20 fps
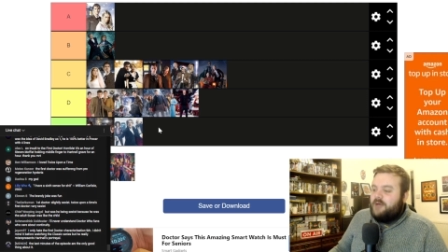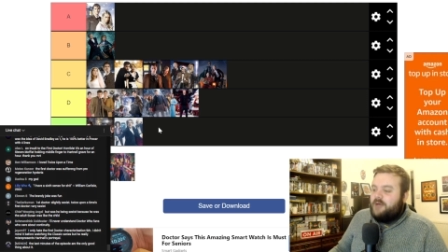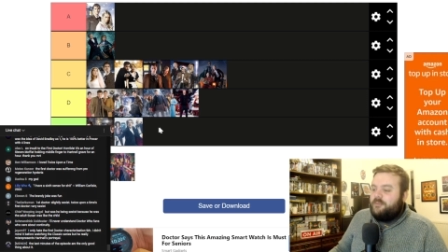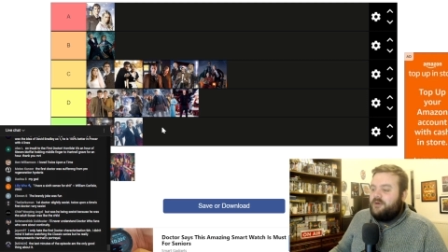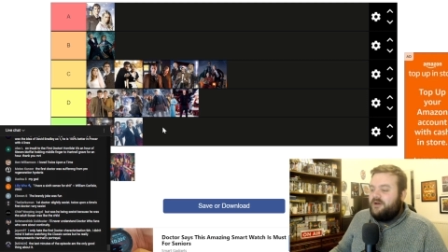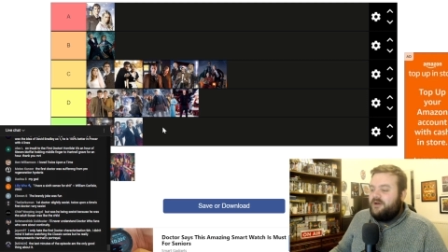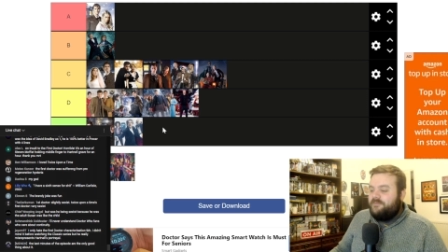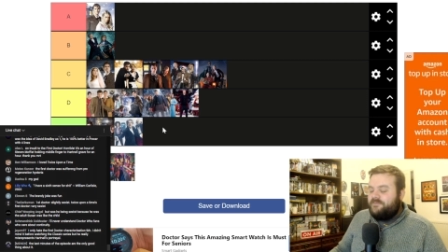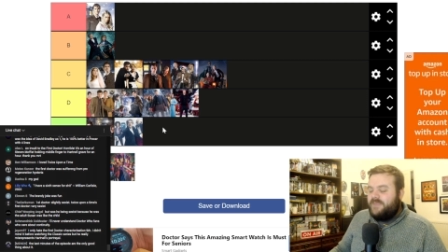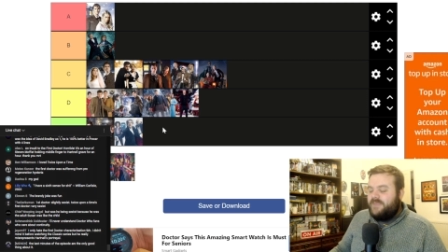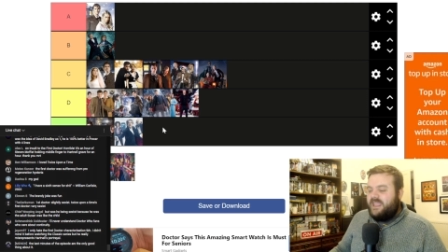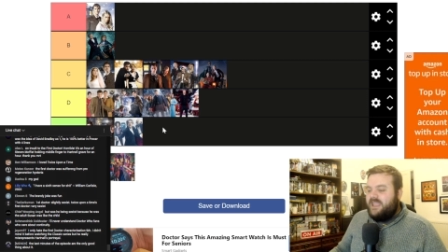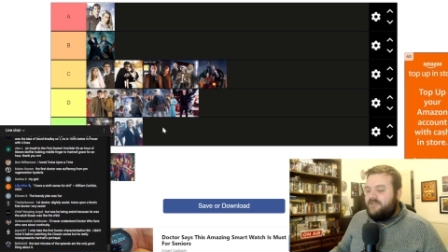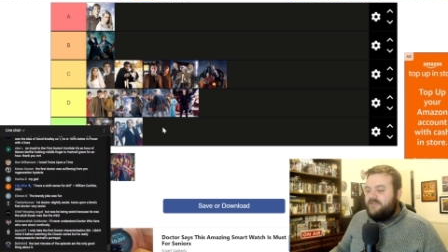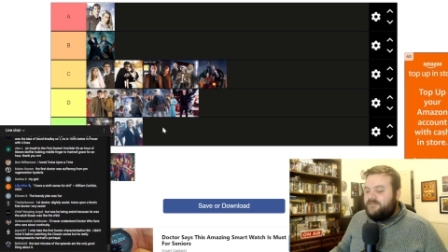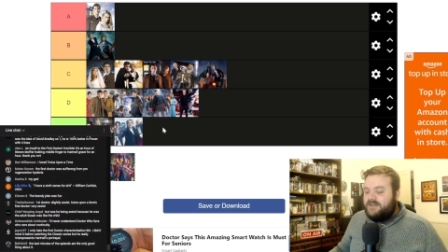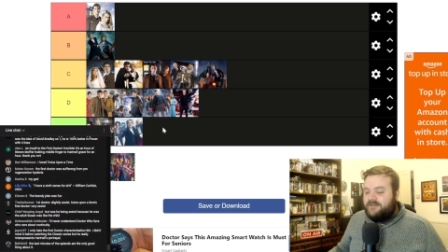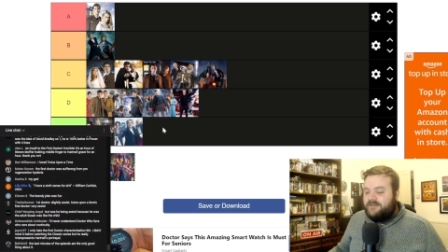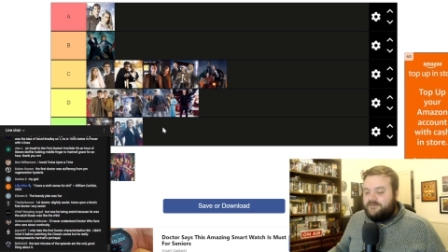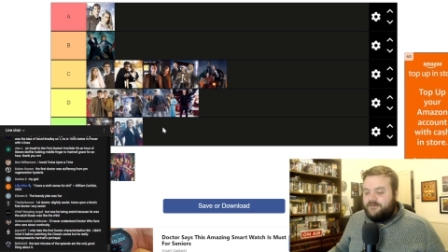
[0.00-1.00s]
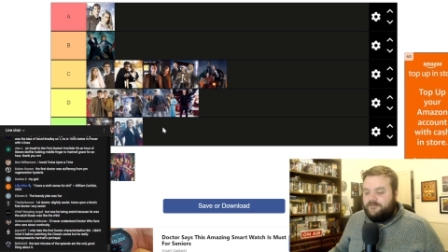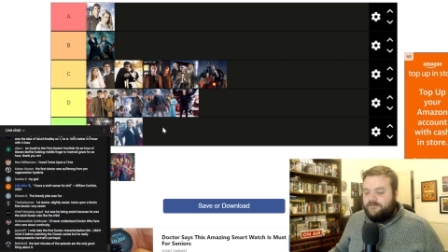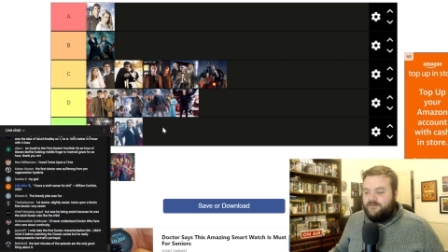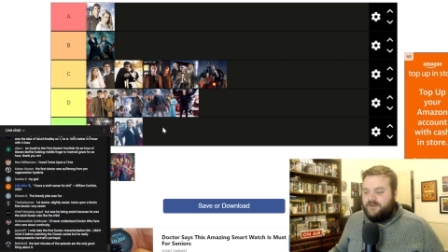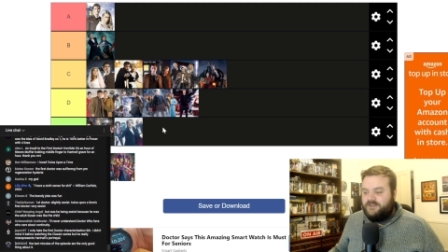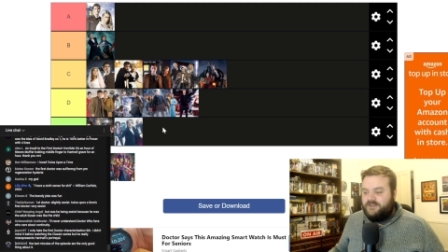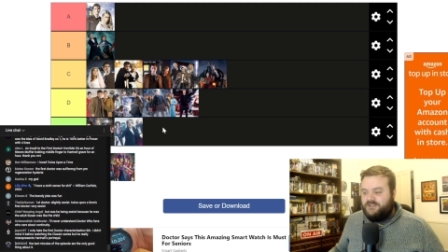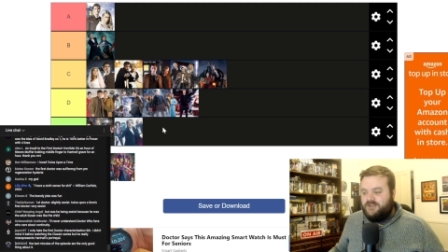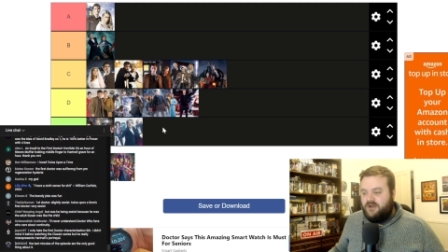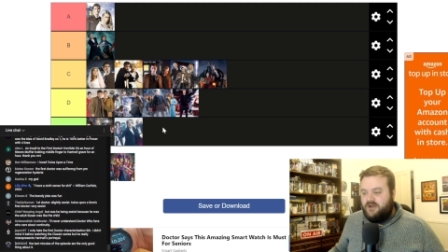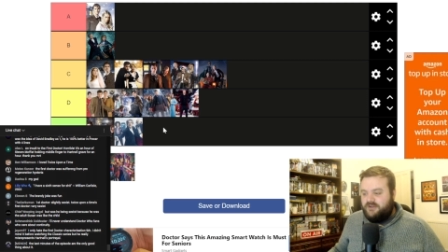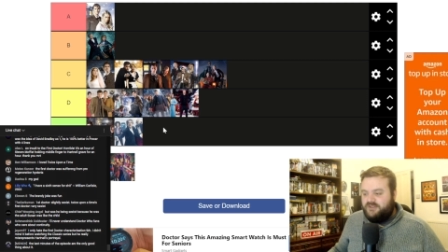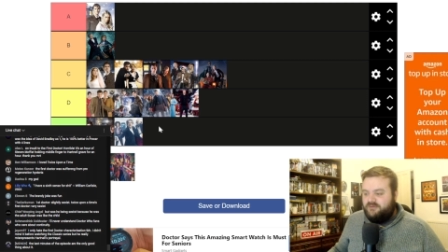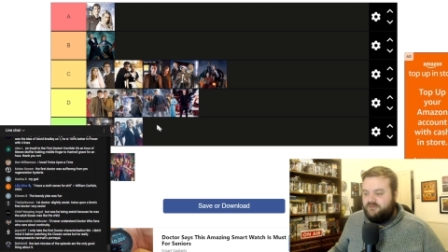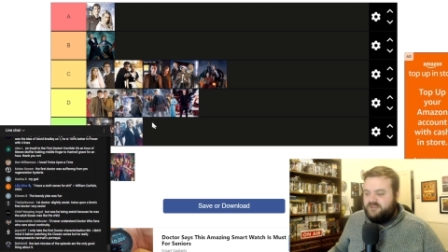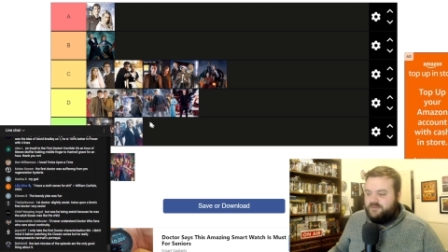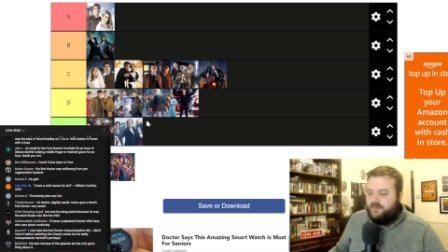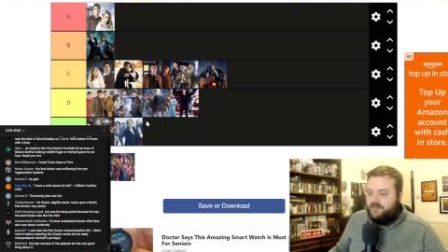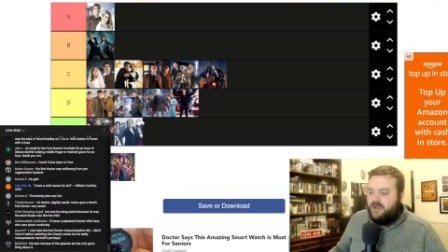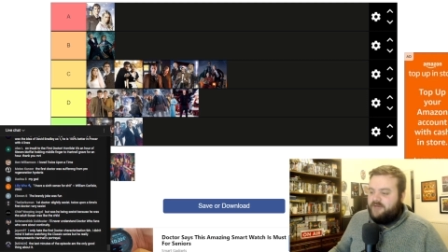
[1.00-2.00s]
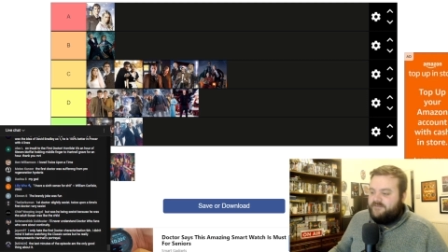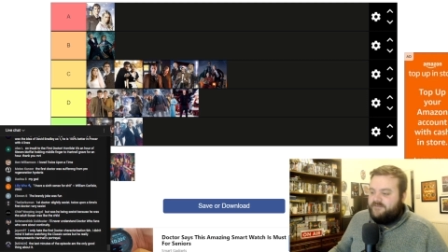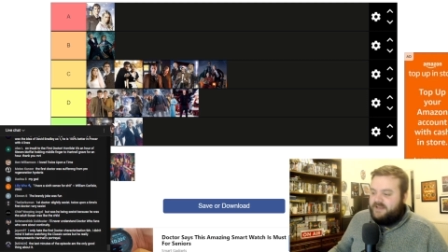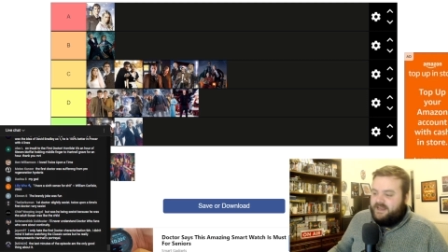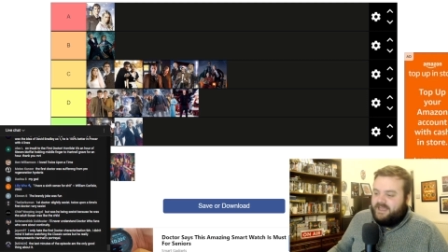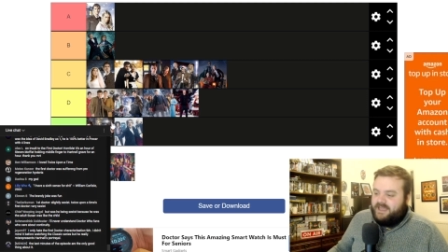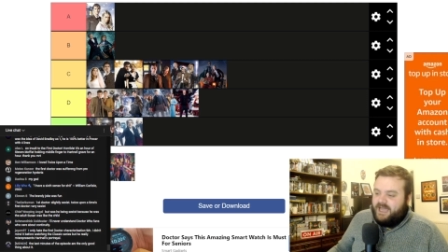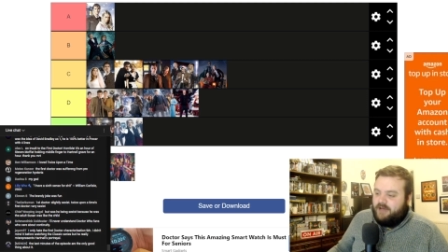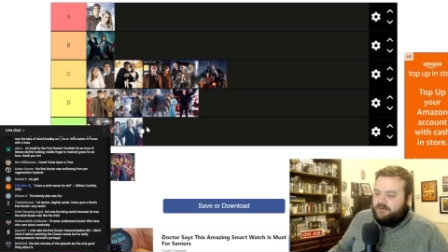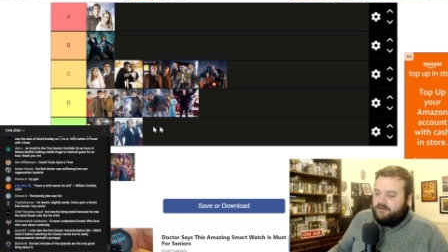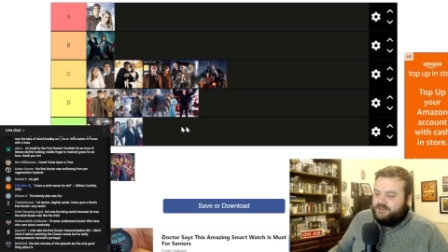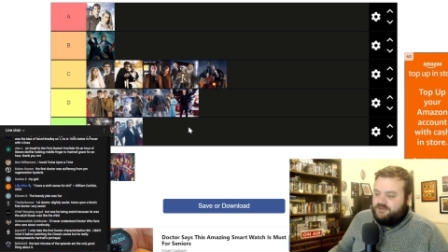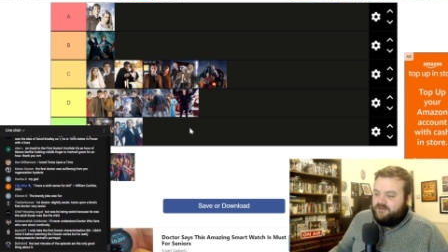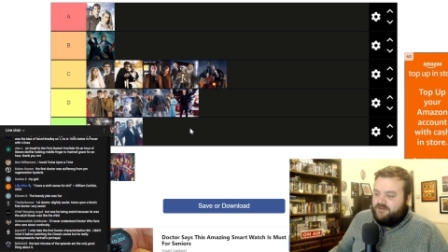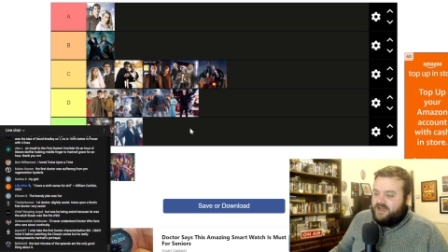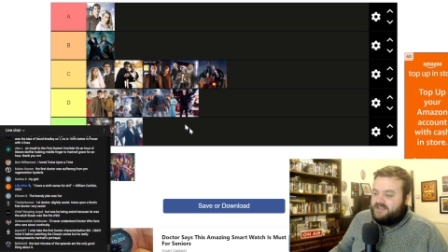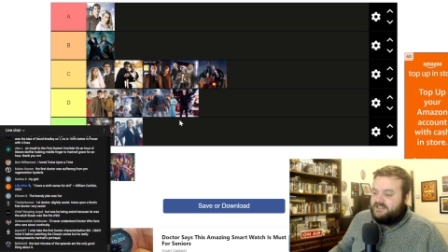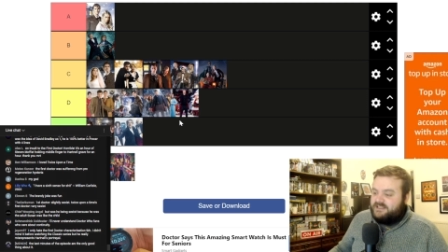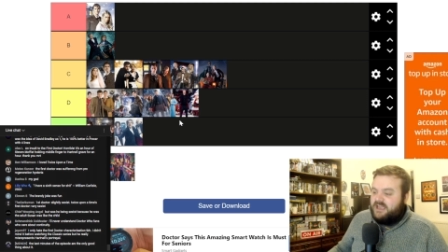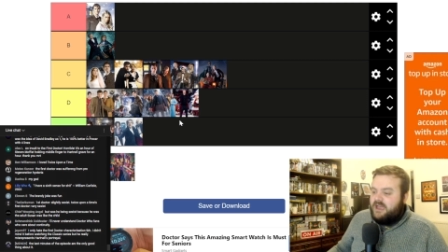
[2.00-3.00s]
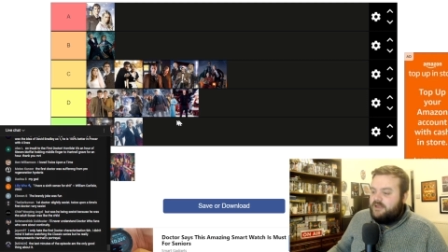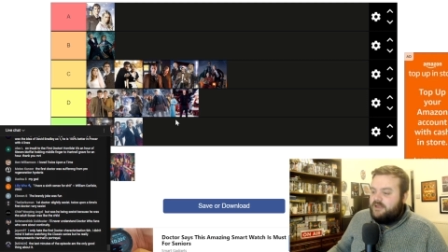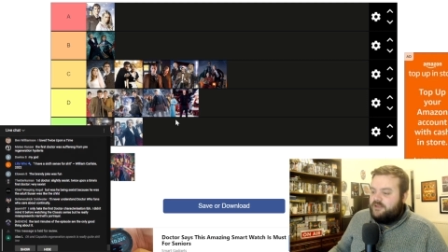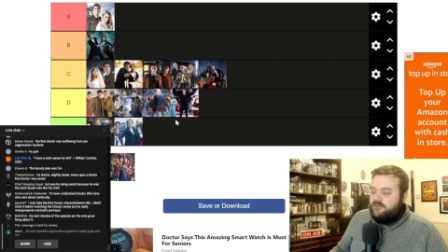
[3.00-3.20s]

But even if the First Doctor was perfectly characterized,